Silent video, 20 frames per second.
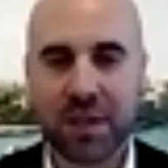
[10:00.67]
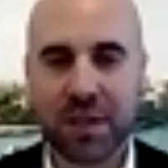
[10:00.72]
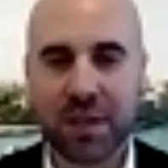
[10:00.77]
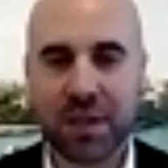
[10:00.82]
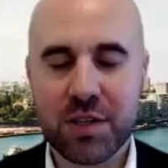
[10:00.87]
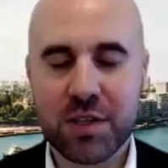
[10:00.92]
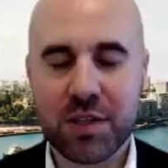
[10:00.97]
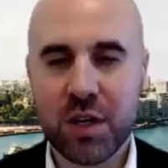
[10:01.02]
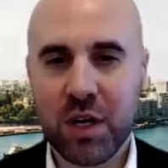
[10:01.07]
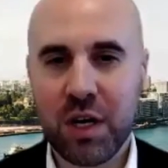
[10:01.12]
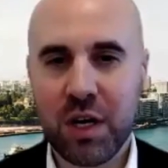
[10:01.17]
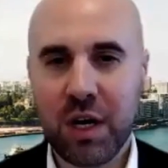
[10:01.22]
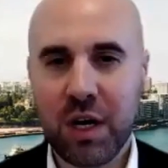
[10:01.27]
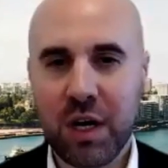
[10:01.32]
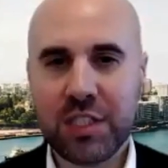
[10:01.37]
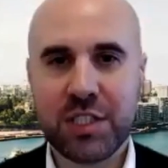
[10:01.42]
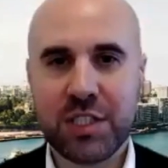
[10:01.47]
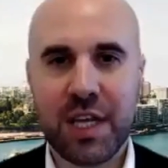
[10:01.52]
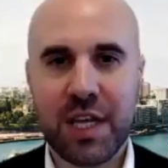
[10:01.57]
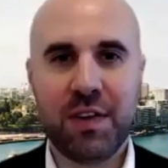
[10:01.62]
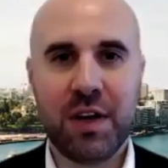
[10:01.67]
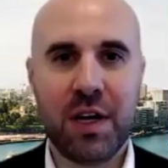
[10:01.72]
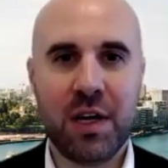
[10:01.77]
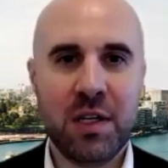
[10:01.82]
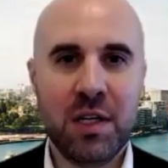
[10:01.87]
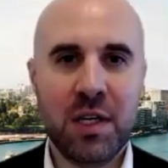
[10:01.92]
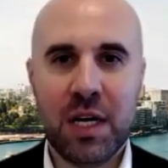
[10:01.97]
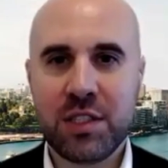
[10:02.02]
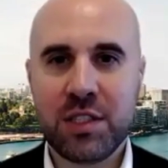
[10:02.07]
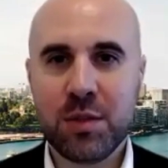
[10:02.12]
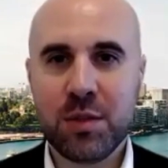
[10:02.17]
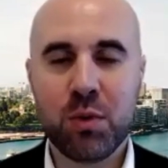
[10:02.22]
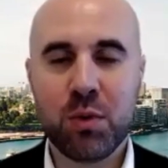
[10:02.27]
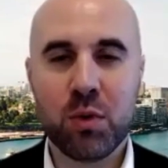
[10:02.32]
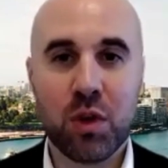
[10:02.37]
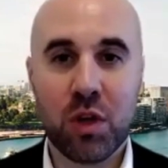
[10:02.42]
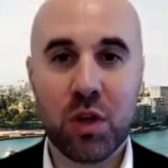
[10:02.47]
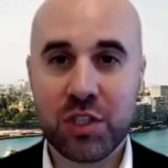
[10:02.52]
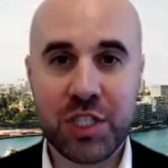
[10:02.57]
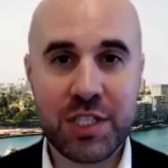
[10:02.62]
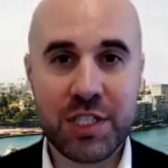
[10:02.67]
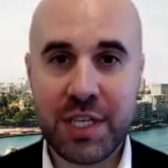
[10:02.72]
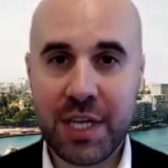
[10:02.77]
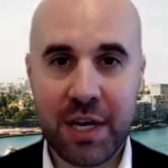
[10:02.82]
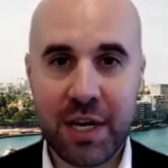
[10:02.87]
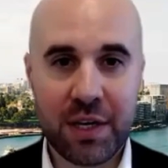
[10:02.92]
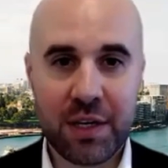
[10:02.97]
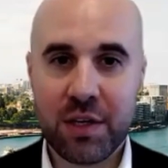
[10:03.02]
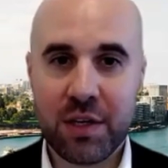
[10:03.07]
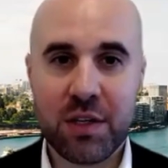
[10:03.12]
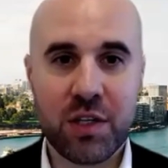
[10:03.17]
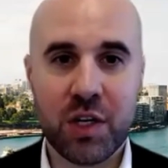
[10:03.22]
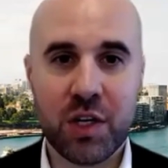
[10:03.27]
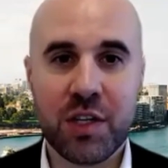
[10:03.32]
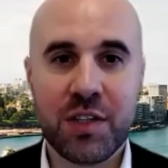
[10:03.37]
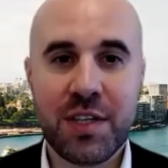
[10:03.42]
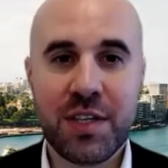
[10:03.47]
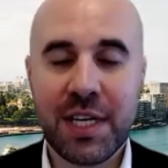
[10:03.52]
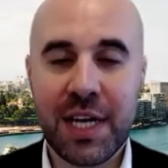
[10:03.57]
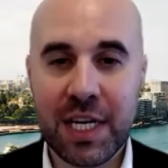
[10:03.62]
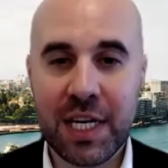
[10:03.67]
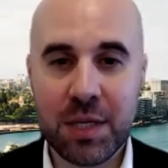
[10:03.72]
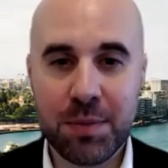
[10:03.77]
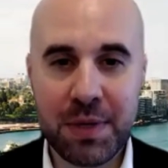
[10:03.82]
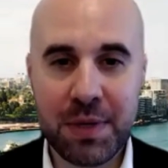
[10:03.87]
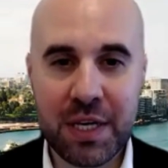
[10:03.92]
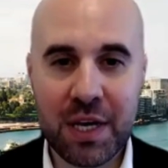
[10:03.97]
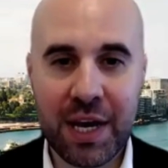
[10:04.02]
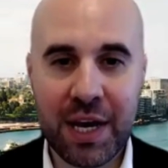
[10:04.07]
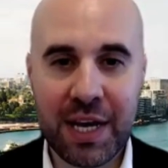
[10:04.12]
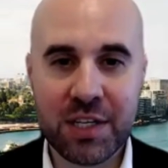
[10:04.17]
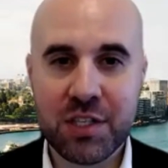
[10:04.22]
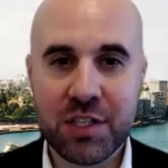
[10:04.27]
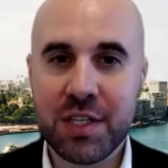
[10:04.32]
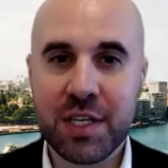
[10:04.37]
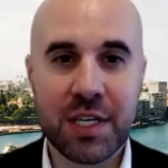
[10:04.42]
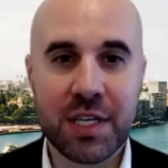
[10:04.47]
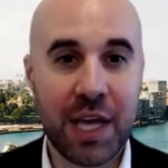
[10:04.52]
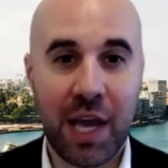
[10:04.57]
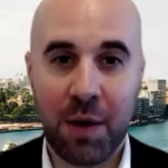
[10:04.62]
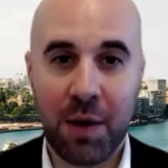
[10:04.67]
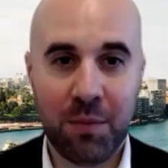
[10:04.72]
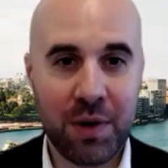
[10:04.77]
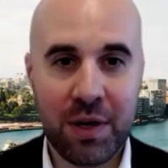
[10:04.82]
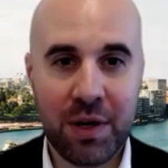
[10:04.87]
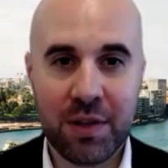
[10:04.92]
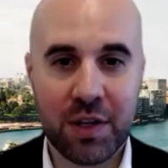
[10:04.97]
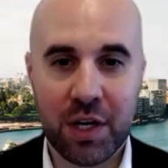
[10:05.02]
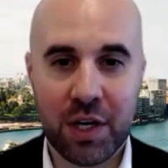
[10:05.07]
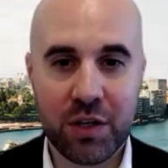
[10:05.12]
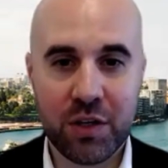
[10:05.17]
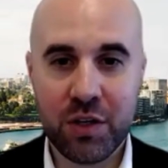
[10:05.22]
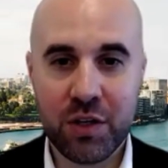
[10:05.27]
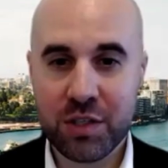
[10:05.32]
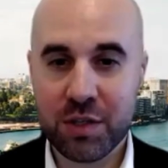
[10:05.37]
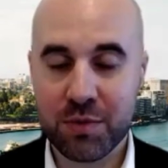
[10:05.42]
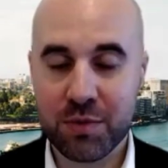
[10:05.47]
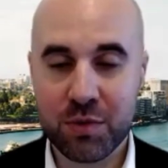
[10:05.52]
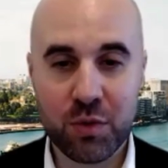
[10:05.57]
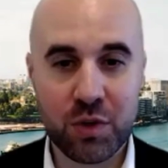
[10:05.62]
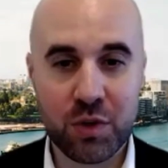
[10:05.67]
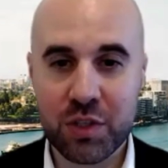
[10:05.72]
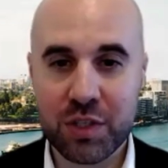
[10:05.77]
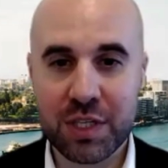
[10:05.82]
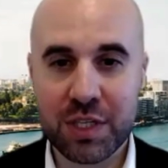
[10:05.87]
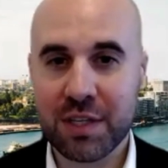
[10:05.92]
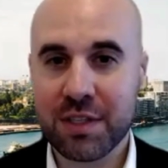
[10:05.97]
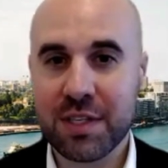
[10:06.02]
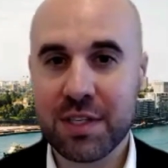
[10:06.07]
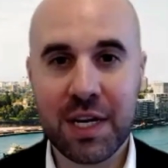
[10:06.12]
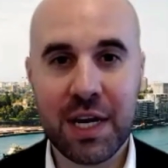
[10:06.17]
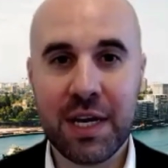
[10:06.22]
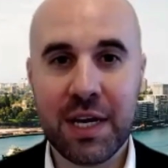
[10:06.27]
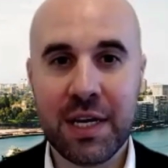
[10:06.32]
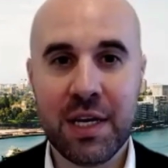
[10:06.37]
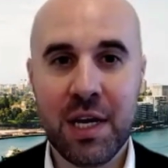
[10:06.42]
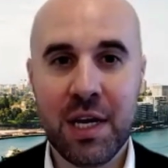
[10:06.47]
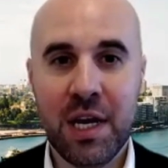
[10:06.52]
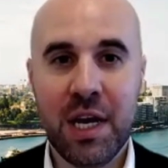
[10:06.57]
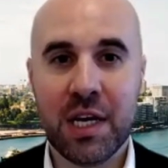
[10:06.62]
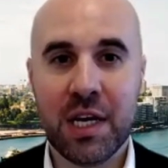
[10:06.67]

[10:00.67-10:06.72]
so I just have a simple Logitech, 1080p HD camera that I use. I'm still using it today.